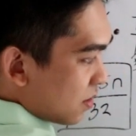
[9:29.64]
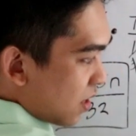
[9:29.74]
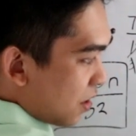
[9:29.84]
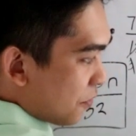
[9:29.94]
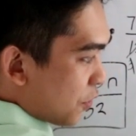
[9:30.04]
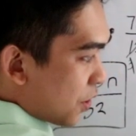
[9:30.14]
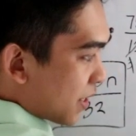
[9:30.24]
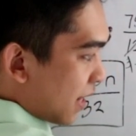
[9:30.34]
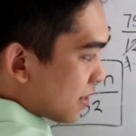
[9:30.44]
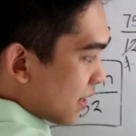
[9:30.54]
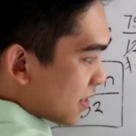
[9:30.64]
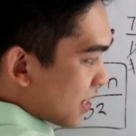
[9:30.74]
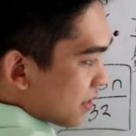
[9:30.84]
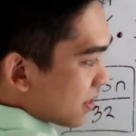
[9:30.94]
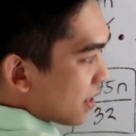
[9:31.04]
Therefore, cancel
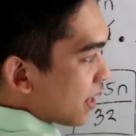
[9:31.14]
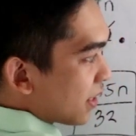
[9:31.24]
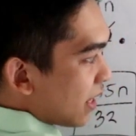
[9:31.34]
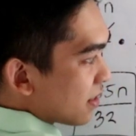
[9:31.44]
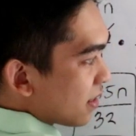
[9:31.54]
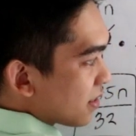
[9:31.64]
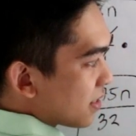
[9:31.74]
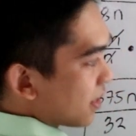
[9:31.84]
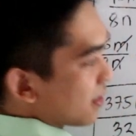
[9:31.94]
6 and cancel 6.